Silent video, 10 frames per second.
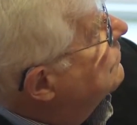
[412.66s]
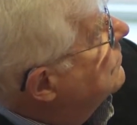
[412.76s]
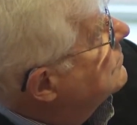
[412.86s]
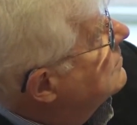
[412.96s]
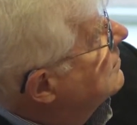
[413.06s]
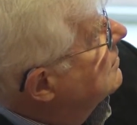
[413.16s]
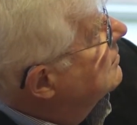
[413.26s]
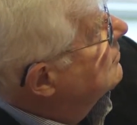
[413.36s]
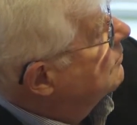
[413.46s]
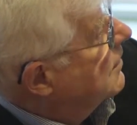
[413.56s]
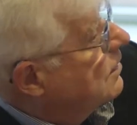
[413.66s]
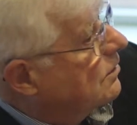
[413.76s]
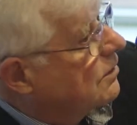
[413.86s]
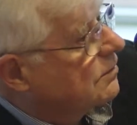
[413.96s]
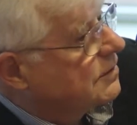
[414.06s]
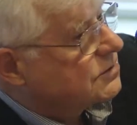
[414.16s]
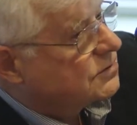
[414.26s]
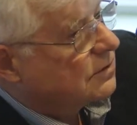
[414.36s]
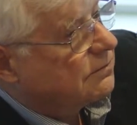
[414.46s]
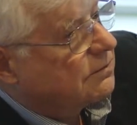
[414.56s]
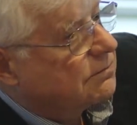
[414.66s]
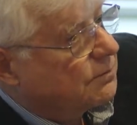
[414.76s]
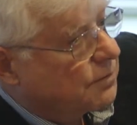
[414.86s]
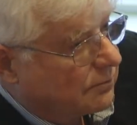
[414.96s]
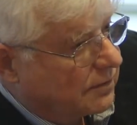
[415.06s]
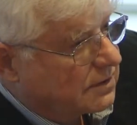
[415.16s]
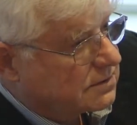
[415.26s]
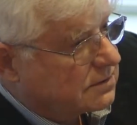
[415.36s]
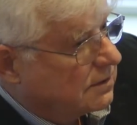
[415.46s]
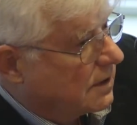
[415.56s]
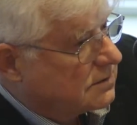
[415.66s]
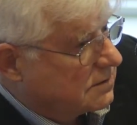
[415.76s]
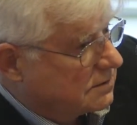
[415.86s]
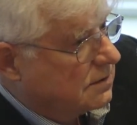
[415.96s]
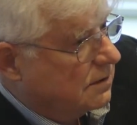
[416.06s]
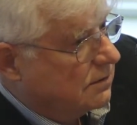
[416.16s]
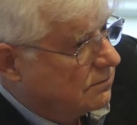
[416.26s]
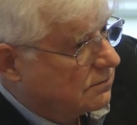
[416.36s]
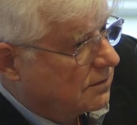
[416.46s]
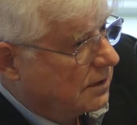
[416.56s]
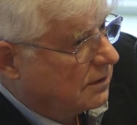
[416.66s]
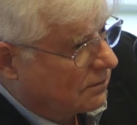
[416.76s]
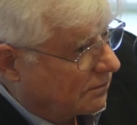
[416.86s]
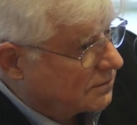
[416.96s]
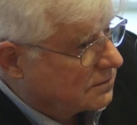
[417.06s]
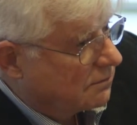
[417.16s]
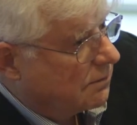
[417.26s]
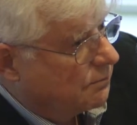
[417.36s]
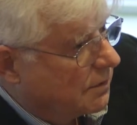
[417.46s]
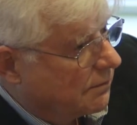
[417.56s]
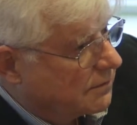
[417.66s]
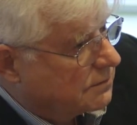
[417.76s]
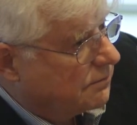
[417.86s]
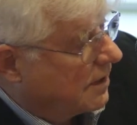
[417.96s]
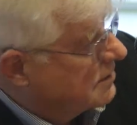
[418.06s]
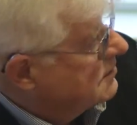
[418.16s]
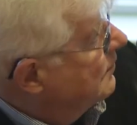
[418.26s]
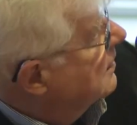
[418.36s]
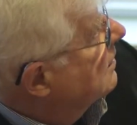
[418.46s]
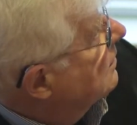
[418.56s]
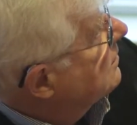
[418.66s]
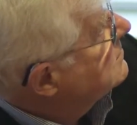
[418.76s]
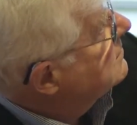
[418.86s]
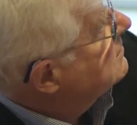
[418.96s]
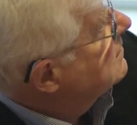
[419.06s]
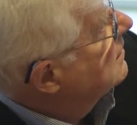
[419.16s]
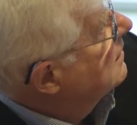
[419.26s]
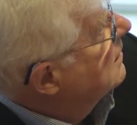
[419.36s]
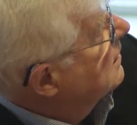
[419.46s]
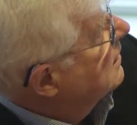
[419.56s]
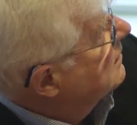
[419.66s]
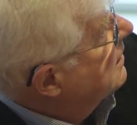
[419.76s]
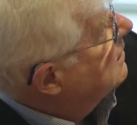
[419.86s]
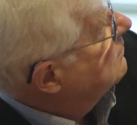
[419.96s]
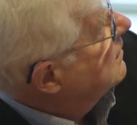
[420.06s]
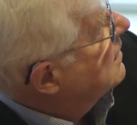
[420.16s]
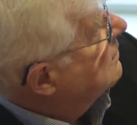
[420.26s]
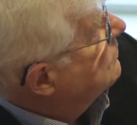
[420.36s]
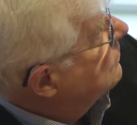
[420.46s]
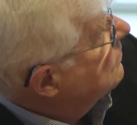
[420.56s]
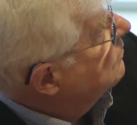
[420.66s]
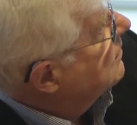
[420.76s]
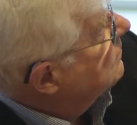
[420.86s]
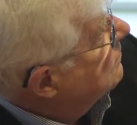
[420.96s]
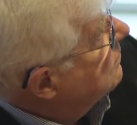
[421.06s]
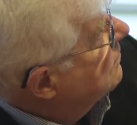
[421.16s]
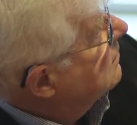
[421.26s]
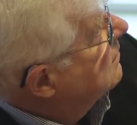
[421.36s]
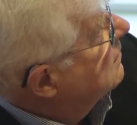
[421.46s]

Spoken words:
first by all the Soviet republics, not just Ukraine, all the Soviet republics, we estimated losses. And then we have urban-rural